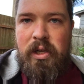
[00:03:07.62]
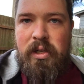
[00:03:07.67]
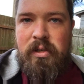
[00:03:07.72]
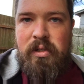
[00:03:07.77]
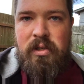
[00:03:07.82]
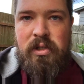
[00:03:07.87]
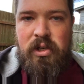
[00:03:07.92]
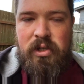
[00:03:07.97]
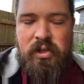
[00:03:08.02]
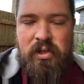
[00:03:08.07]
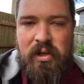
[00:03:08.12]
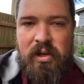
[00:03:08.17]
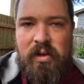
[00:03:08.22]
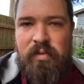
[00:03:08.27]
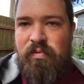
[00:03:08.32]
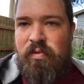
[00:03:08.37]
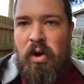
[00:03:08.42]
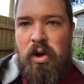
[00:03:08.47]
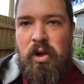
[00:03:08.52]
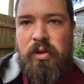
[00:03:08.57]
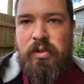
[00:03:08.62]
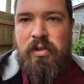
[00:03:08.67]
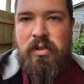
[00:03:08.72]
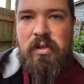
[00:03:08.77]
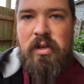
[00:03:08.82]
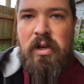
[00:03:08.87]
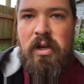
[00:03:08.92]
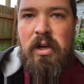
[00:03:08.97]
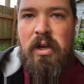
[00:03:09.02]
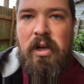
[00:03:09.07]
It just falls.
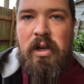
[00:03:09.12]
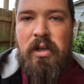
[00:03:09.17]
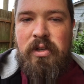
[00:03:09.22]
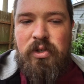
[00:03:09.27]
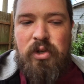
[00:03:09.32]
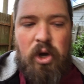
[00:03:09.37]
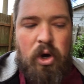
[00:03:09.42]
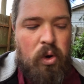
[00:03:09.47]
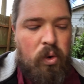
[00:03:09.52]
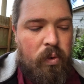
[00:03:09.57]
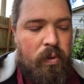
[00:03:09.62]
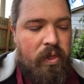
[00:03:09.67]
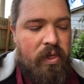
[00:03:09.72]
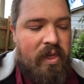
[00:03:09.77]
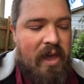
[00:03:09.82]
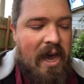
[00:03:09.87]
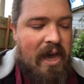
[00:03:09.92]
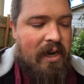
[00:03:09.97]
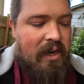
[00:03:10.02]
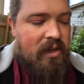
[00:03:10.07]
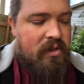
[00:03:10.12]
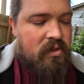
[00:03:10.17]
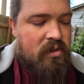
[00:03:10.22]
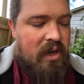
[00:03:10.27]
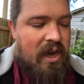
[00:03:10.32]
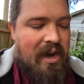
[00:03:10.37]
So that is,